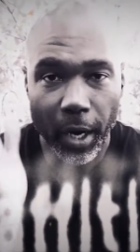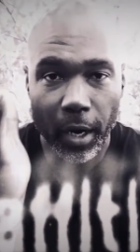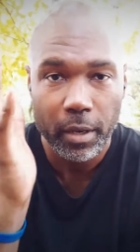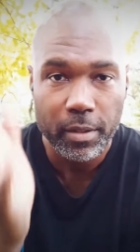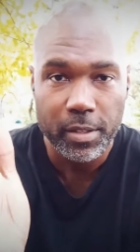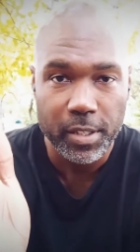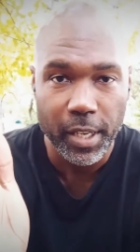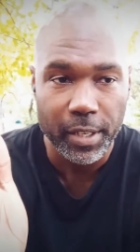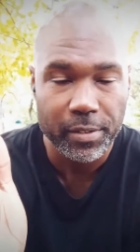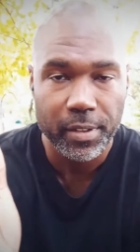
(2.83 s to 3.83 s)
are, the
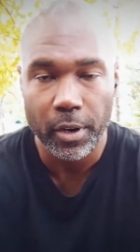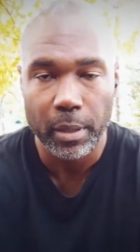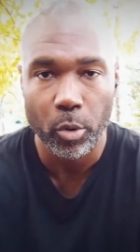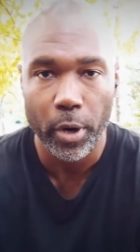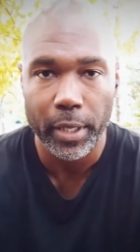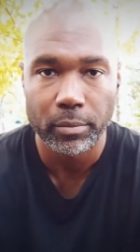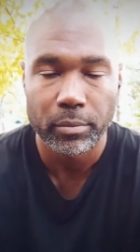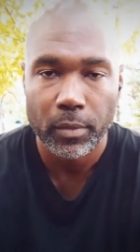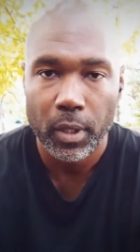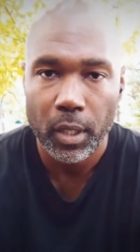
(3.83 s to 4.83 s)
6th, early morning,
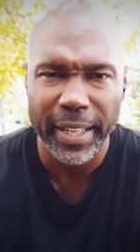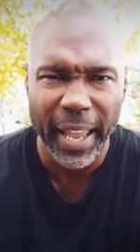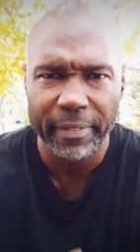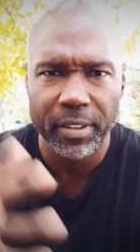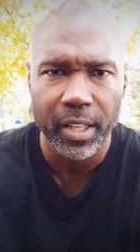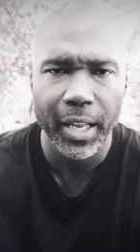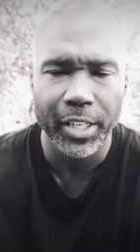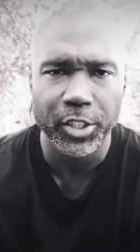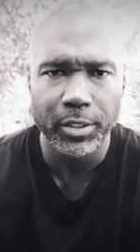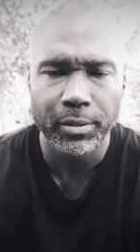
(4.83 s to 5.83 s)
day after the
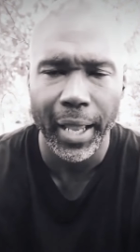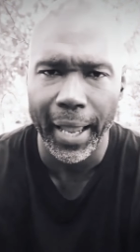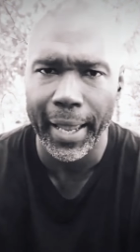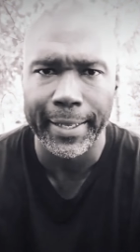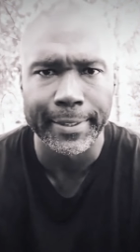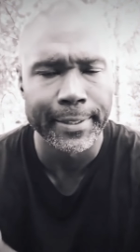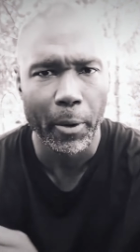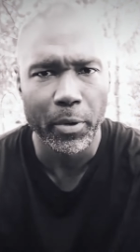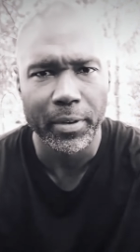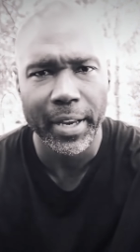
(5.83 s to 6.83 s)
election, and I
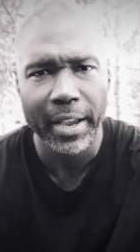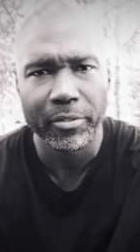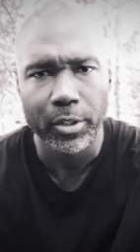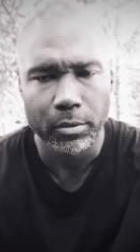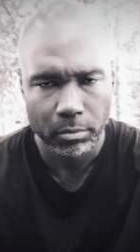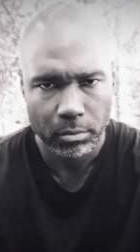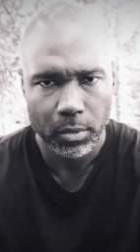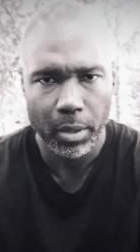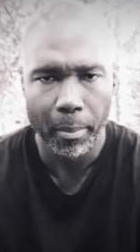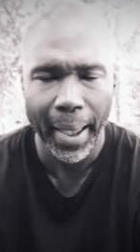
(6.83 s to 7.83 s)
would have never
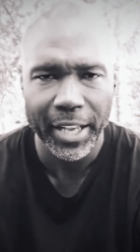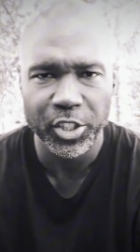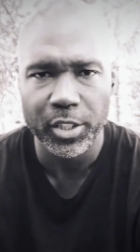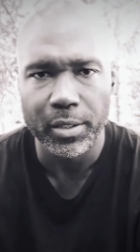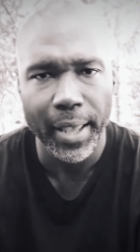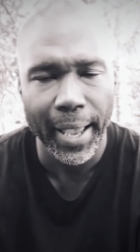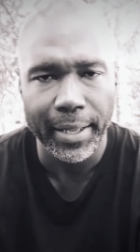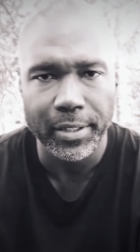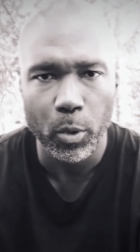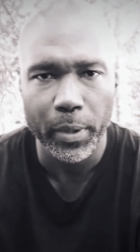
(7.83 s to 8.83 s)
imagined that
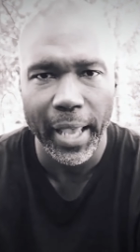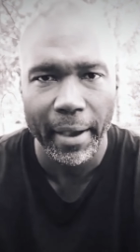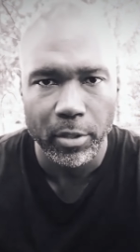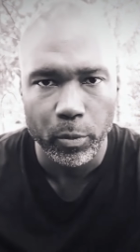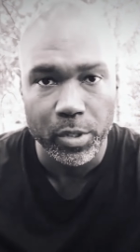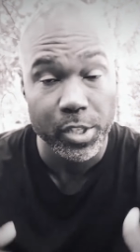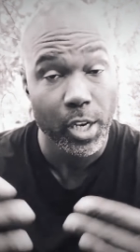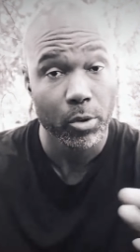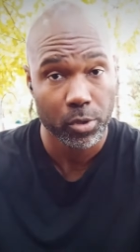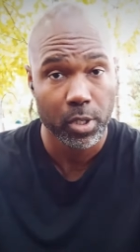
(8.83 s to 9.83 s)
we would have the
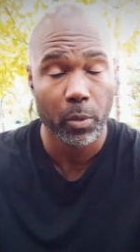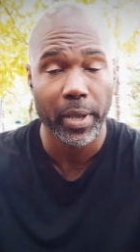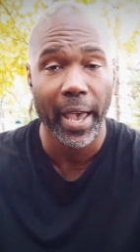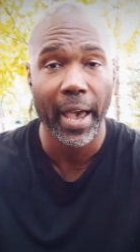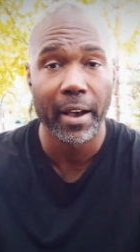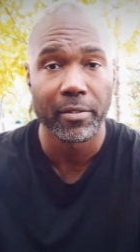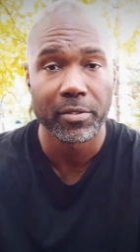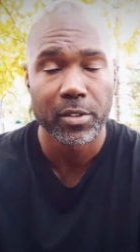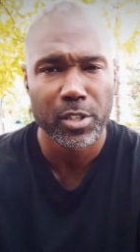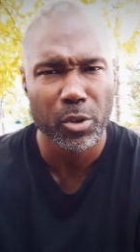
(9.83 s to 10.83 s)
results that we have
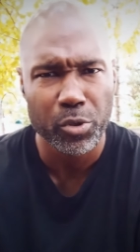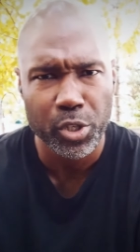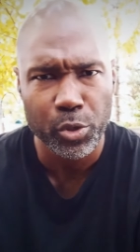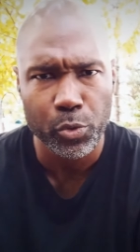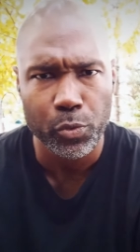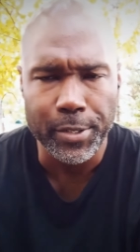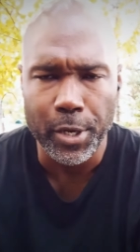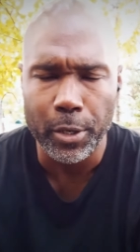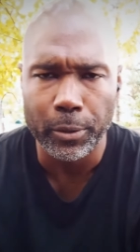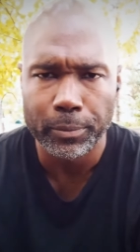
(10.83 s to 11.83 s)
so soon. And
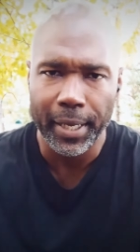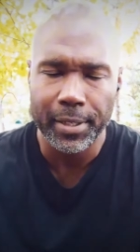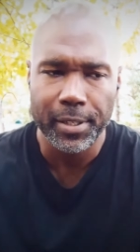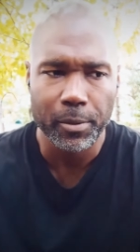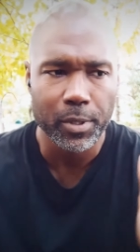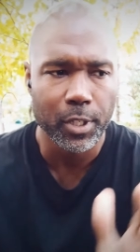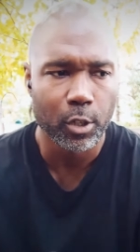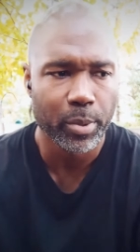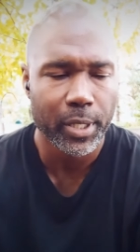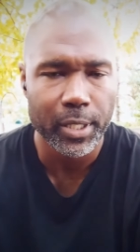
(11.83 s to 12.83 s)
so I guess it was a
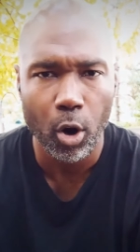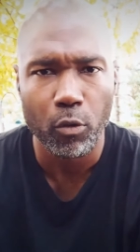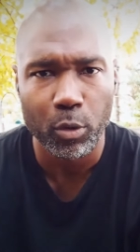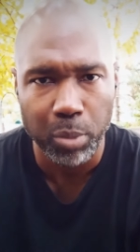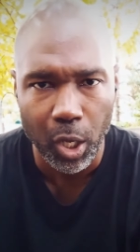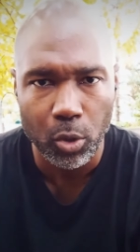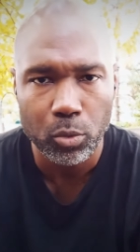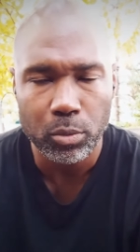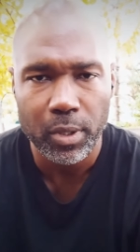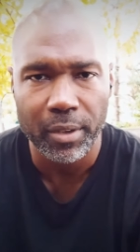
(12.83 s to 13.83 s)
little bit
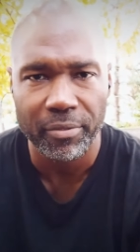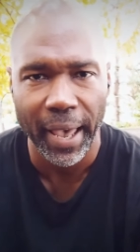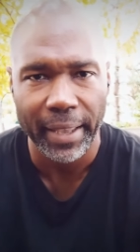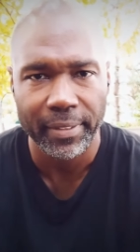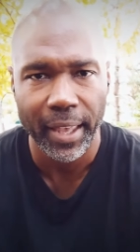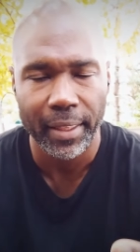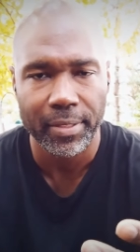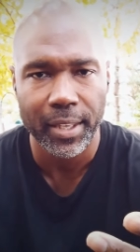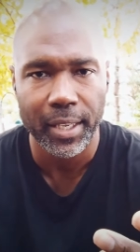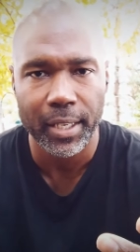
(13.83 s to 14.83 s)
overblown, the fact that
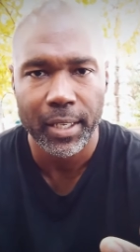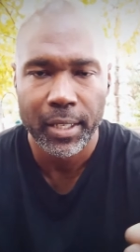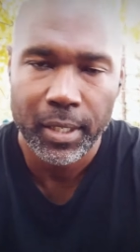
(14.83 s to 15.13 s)
the